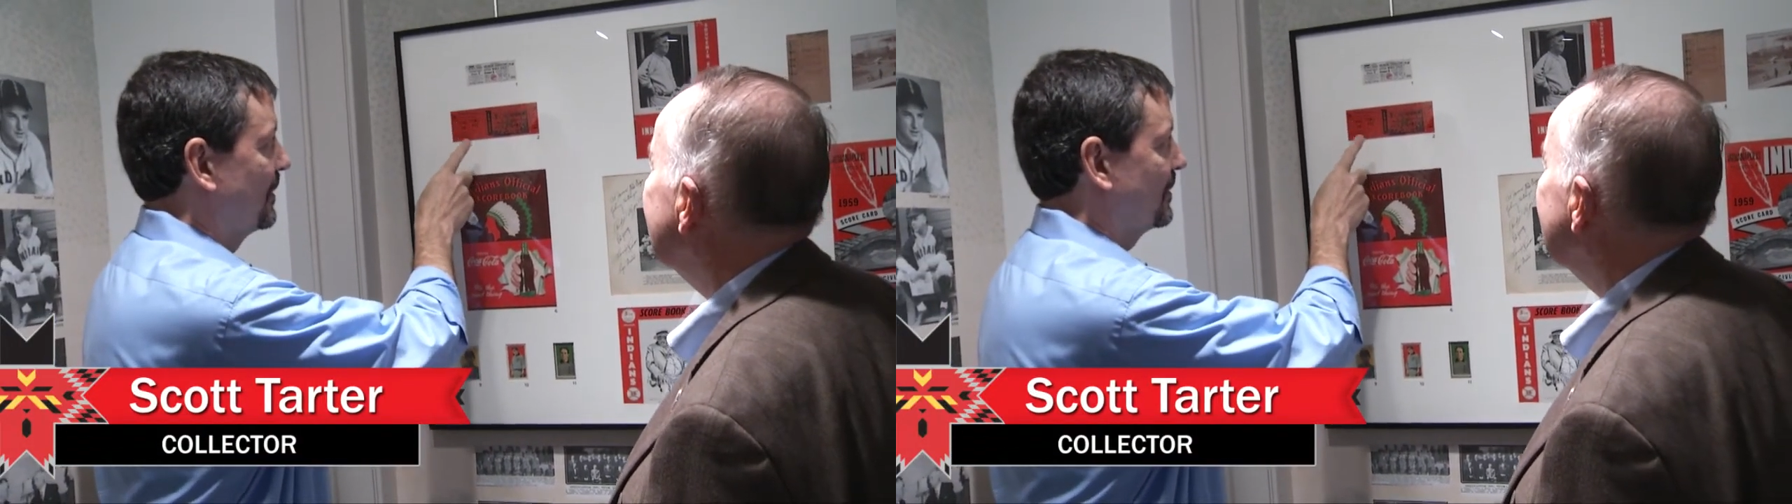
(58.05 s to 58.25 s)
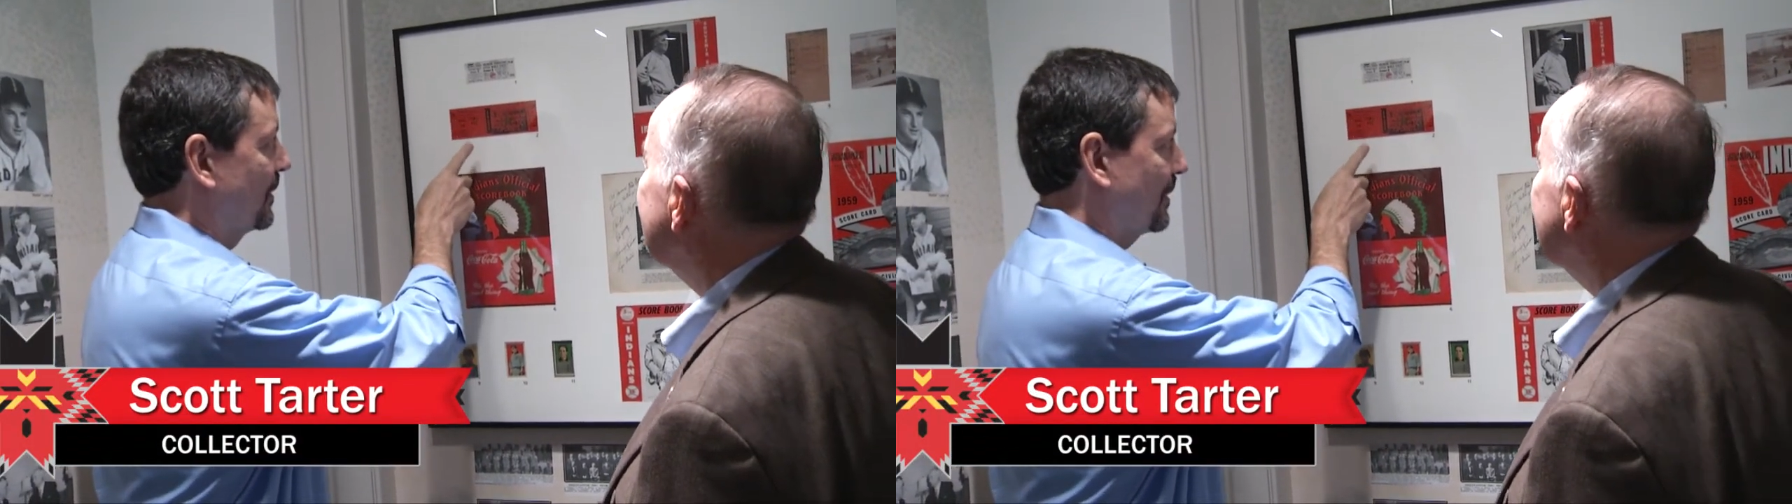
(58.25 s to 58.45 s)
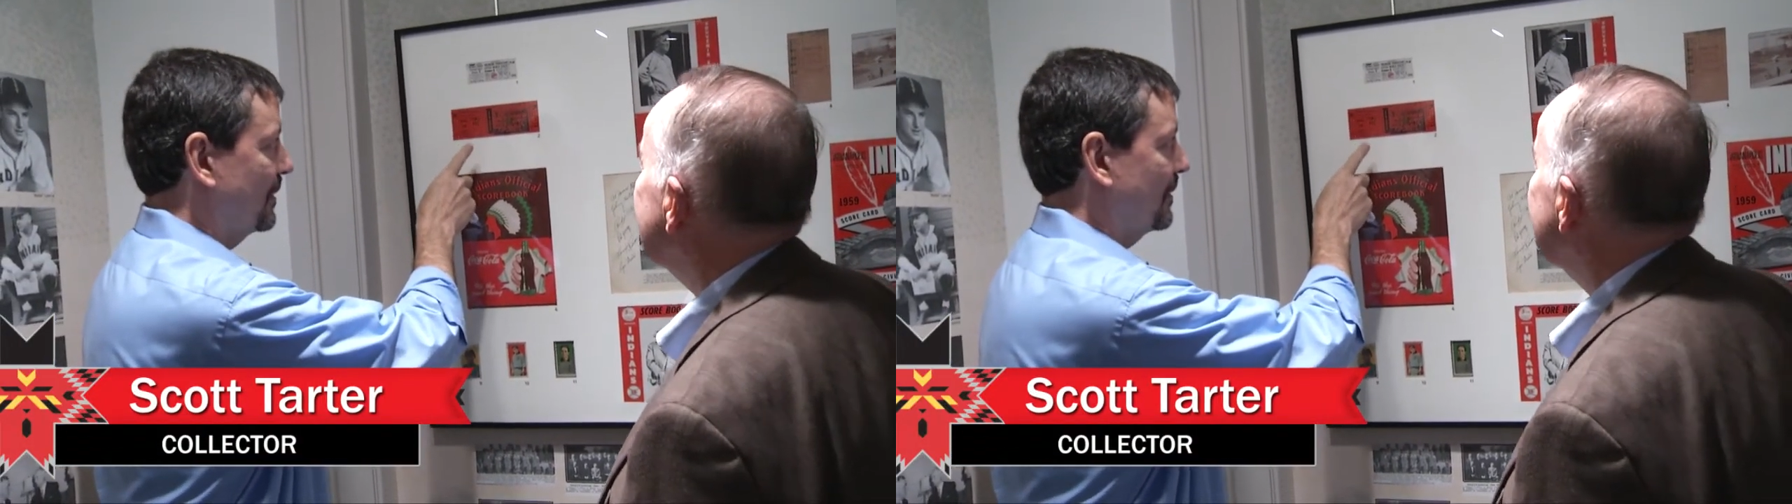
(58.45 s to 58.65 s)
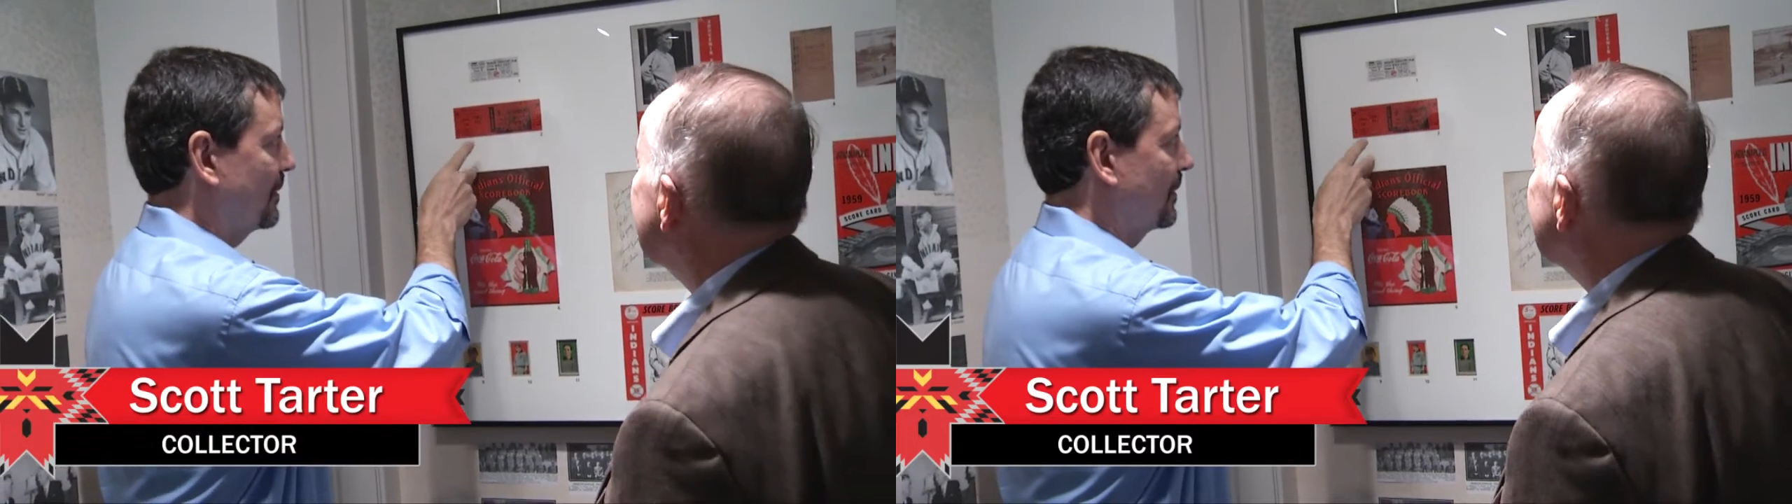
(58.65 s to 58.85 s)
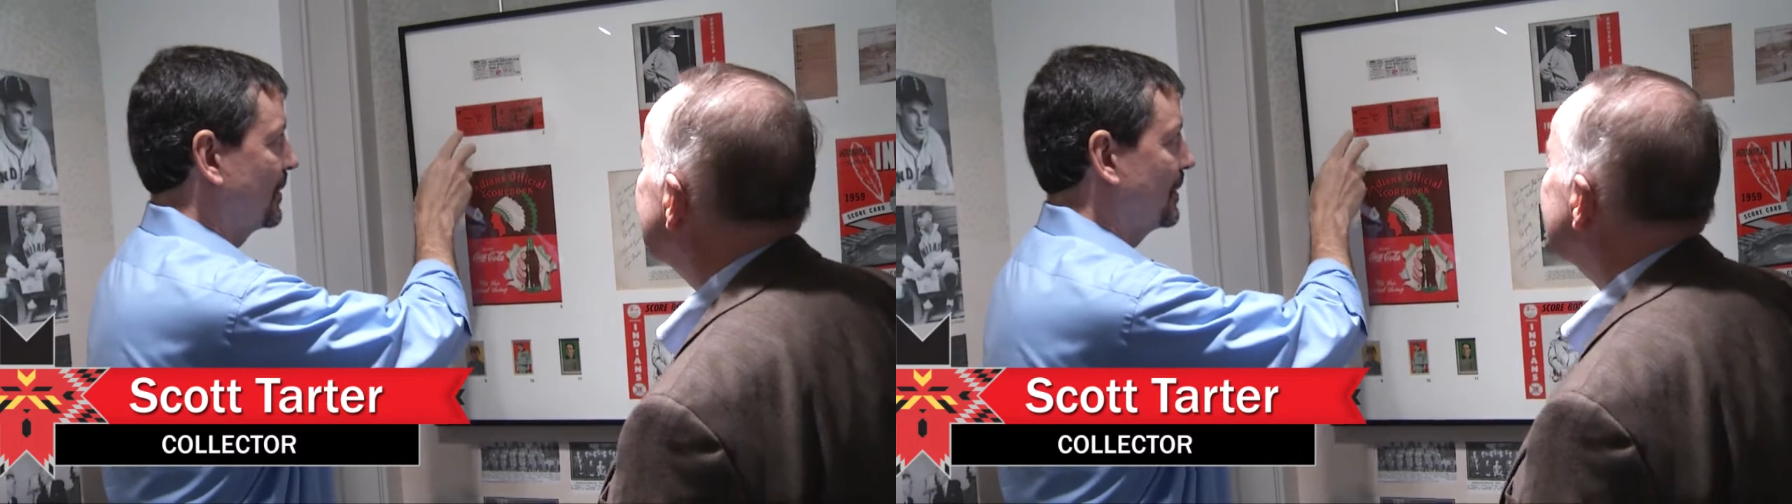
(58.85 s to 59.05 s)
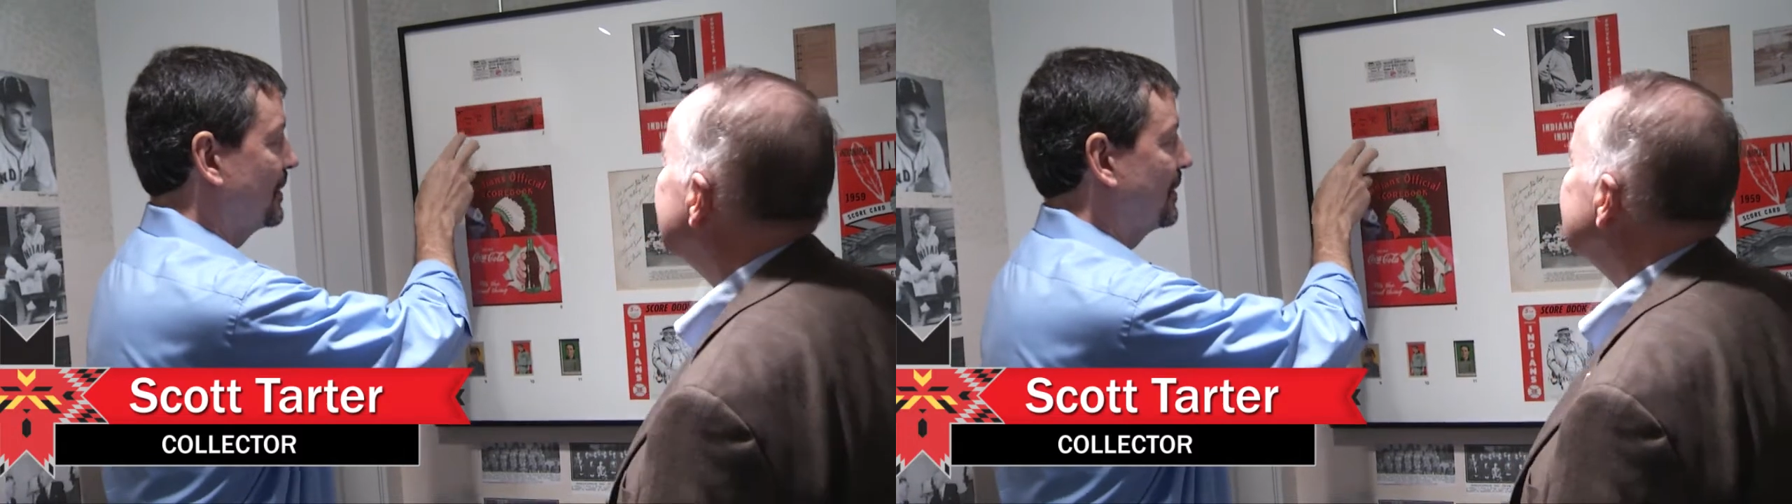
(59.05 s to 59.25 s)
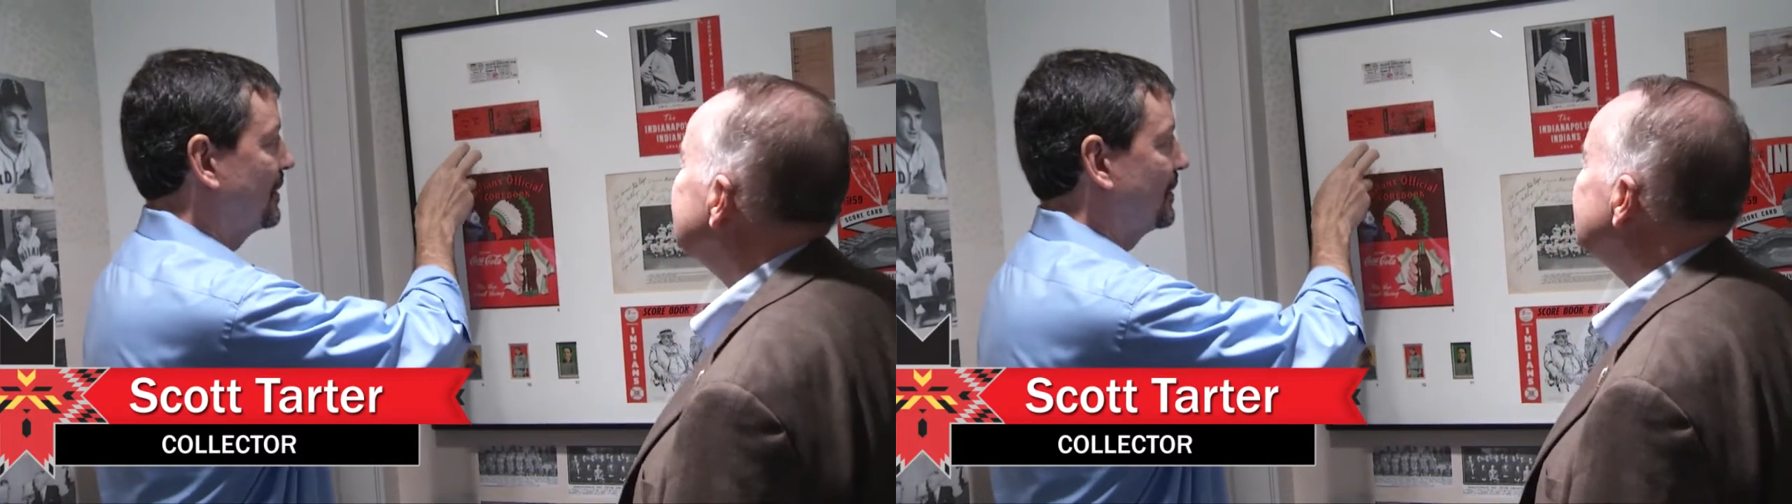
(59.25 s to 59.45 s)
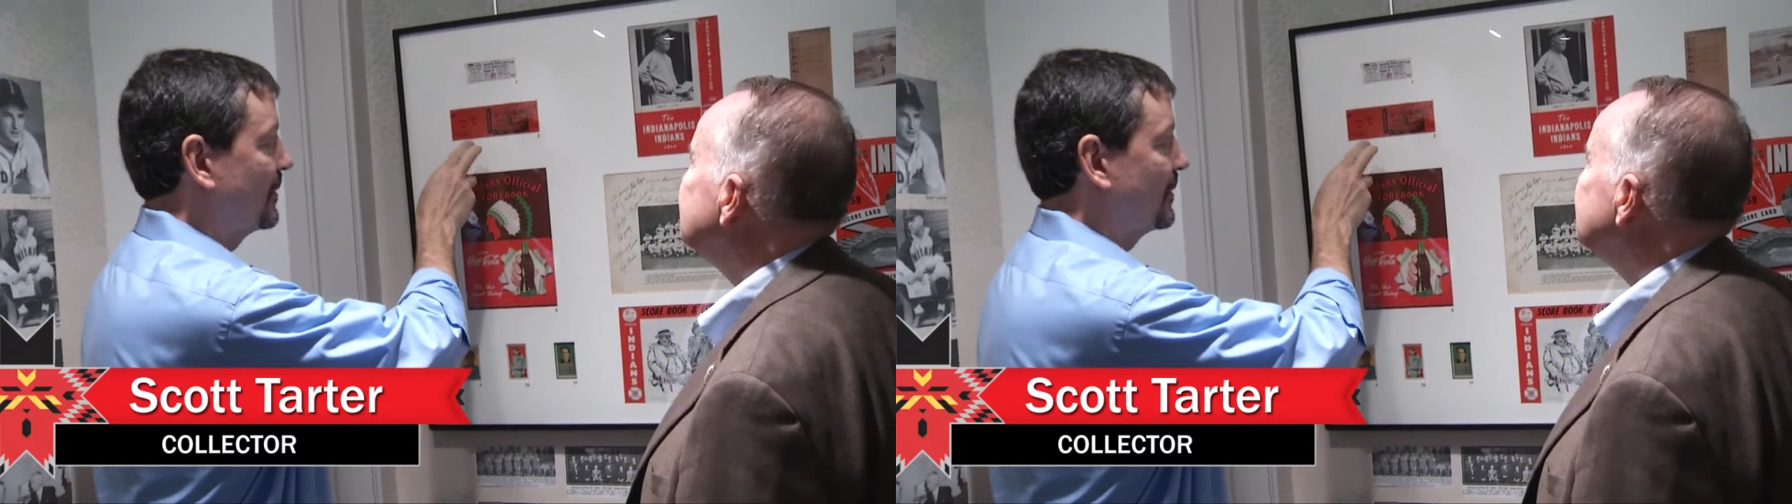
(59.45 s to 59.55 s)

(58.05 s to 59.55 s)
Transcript: ticket to the Indians'